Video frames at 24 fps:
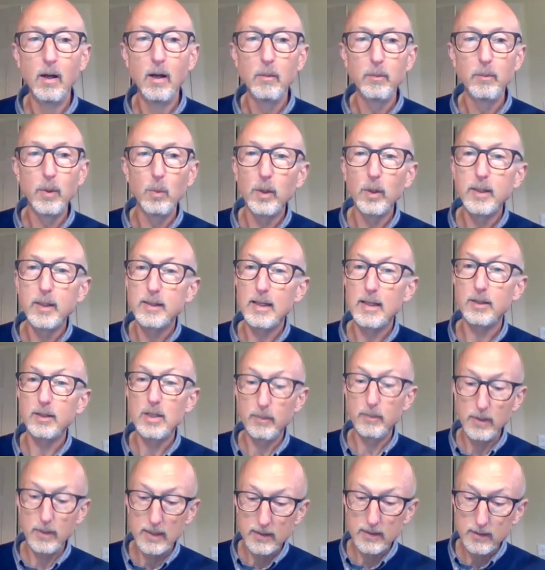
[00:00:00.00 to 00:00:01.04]
But what is actually
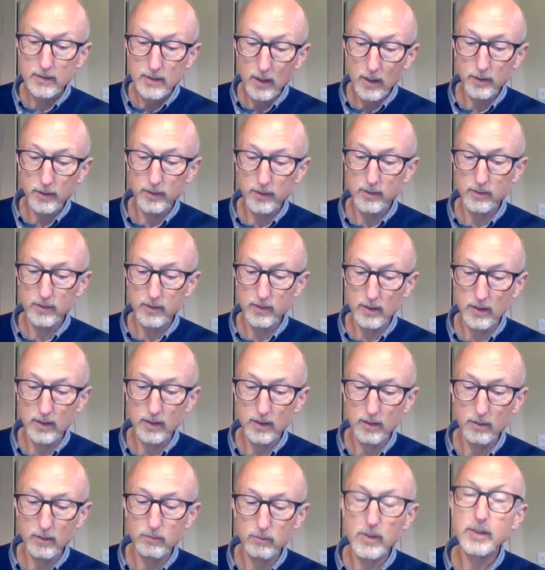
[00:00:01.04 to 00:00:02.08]
being done as
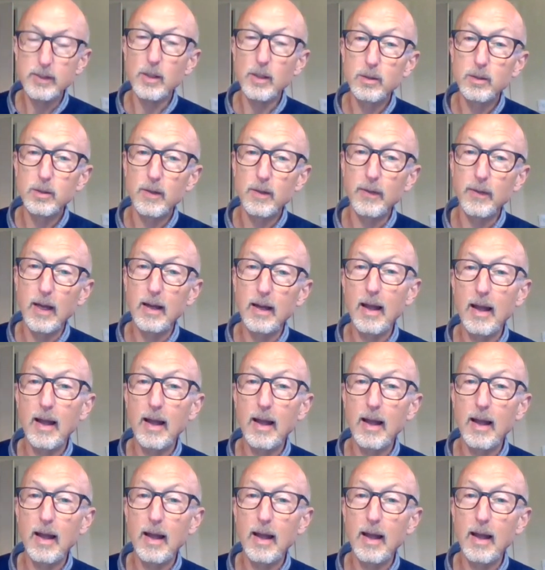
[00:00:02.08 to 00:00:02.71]
a result of that?